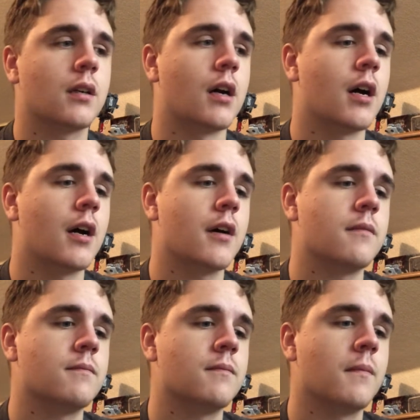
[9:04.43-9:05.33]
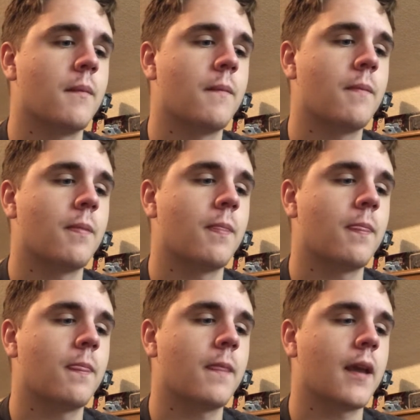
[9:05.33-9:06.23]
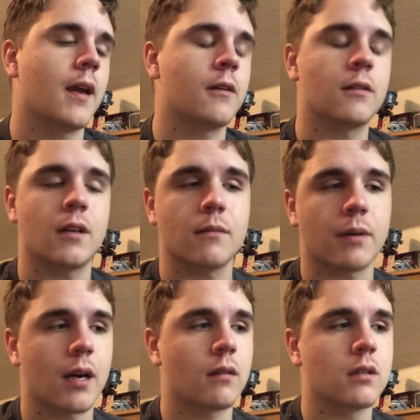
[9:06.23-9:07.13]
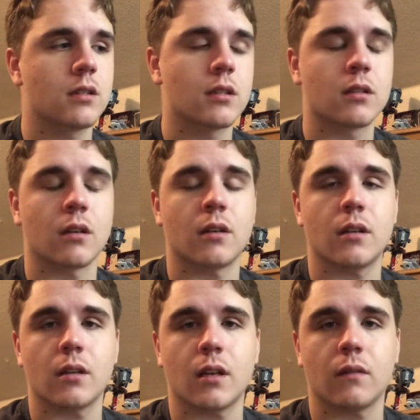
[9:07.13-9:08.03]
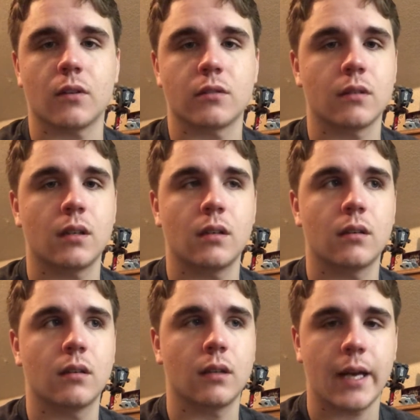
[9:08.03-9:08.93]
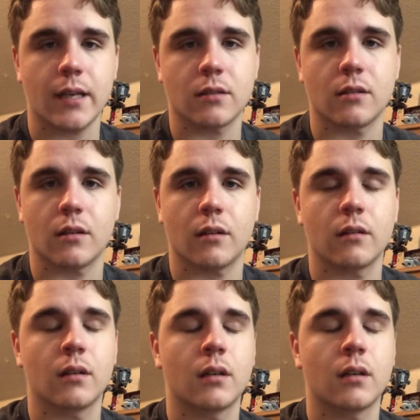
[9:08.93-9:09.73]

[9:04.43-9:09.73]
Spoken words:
Enter the Empire reaches 30th anniversary last year,